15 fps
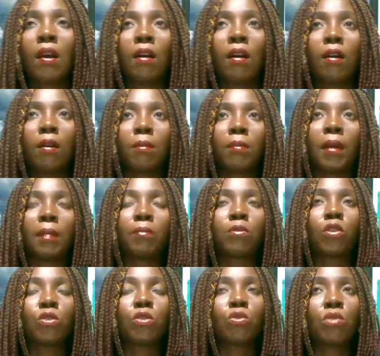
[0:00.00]
I'm
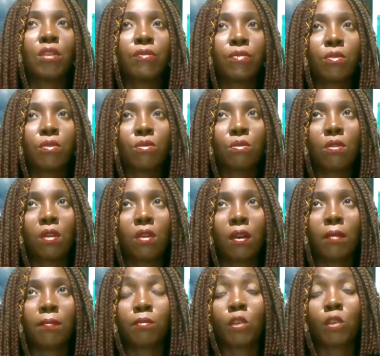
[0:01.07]
going
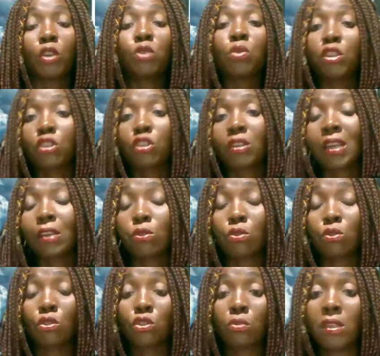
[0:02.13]
to ensure that your
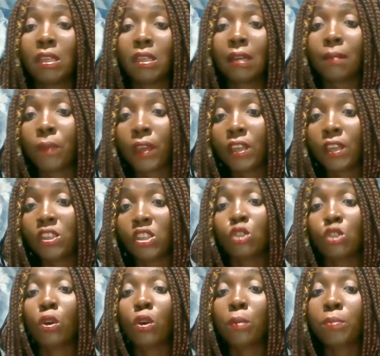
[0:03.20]
social media page
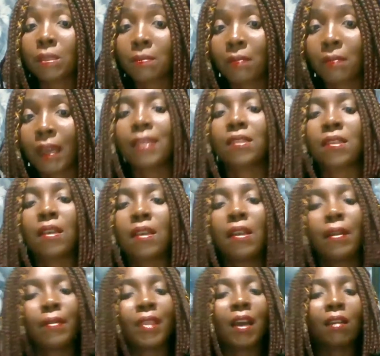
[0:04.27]
is optimized.
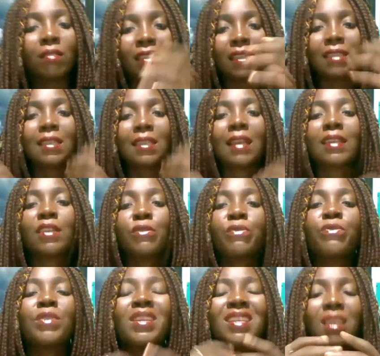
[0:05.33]
Now, these are the
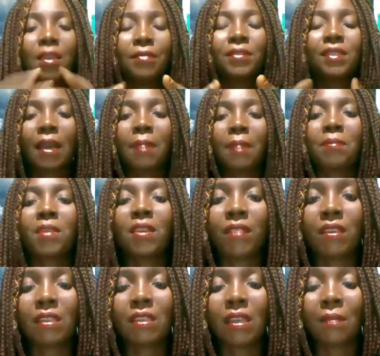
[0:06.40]
free gifts I'm
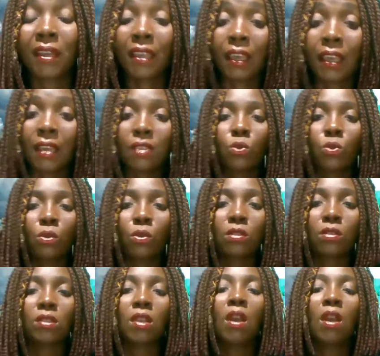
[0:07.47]
giving them. And guess what?